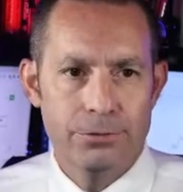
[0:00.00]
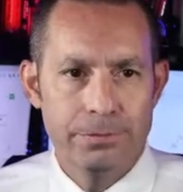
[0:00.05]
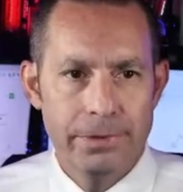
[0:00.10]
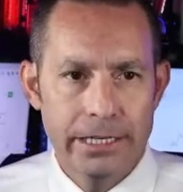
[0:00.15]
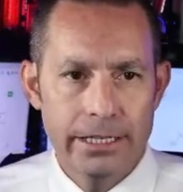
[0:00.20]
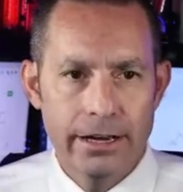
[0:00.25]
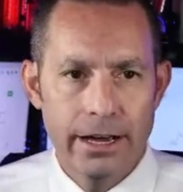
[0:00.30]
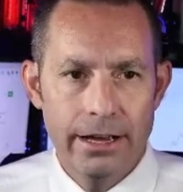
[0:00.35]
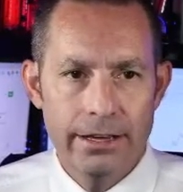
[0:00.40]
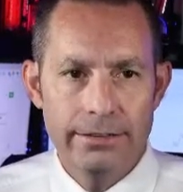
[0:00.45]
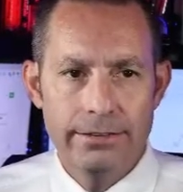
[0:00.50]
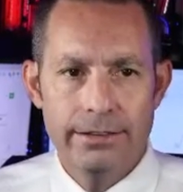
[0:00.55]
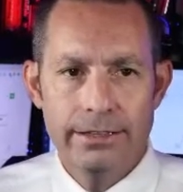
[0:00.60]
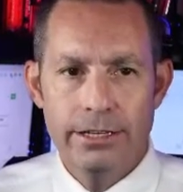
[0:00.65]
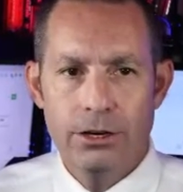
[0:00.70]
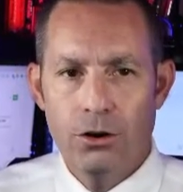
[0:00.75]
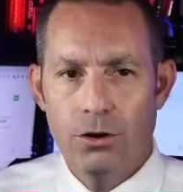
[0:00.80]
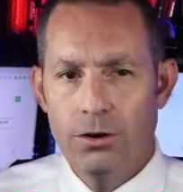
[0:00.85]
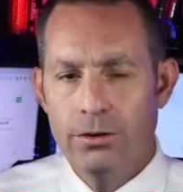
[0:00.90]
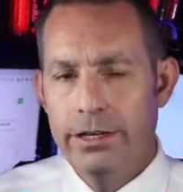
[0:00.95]
because
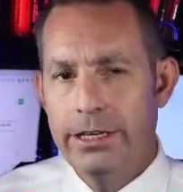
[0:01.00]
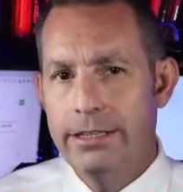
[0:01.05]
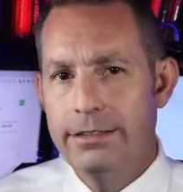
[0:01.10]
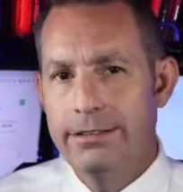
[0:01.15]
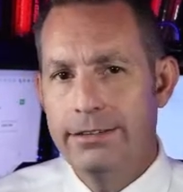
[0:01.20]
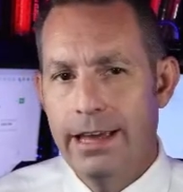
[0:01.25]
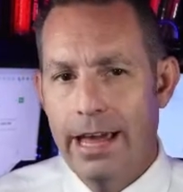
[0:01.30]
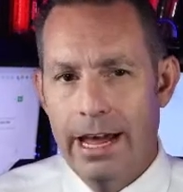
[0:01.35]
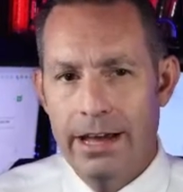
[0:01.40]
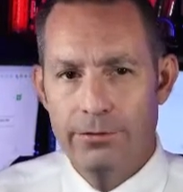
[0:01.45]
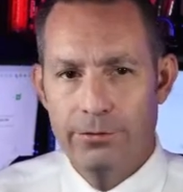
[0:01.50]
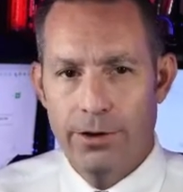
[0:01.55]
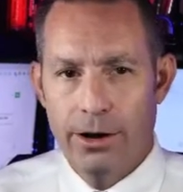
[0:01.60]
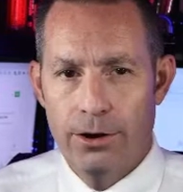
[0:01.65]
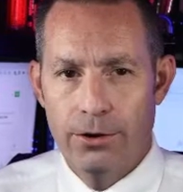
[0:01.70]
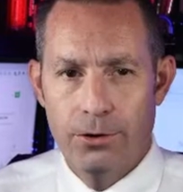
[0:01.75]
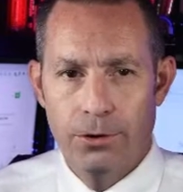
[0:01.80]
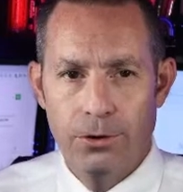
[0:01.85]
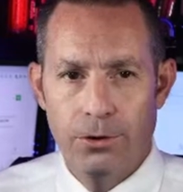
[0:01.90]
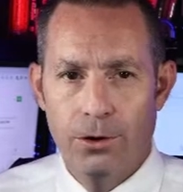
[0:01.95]
the earnings at
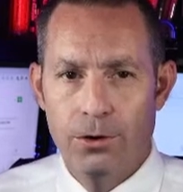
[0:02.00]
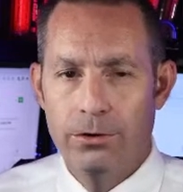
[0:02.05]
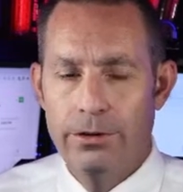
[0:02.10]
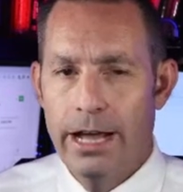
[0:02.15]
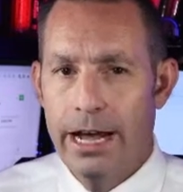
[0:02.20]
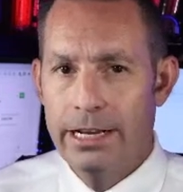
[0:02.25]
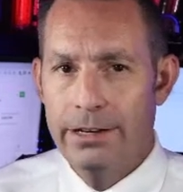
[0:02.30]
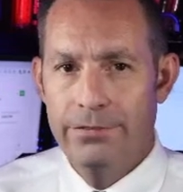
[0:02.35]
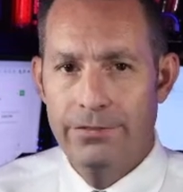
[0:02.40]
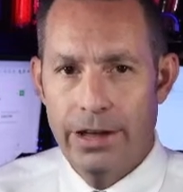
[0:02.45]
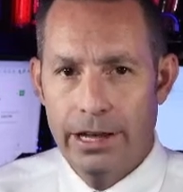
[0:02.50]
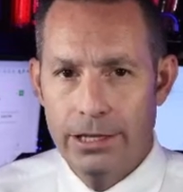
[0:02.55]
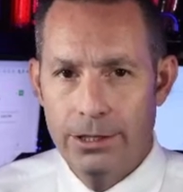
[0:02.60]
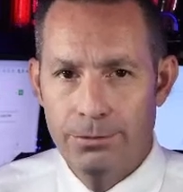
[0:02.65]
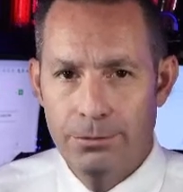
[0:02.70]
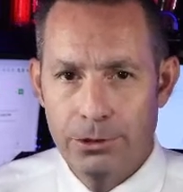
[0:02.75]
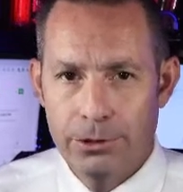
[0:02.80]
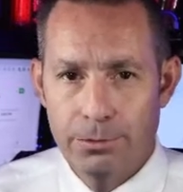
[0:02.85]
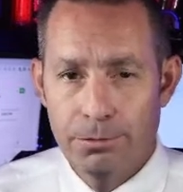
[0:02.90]
Veru are not available,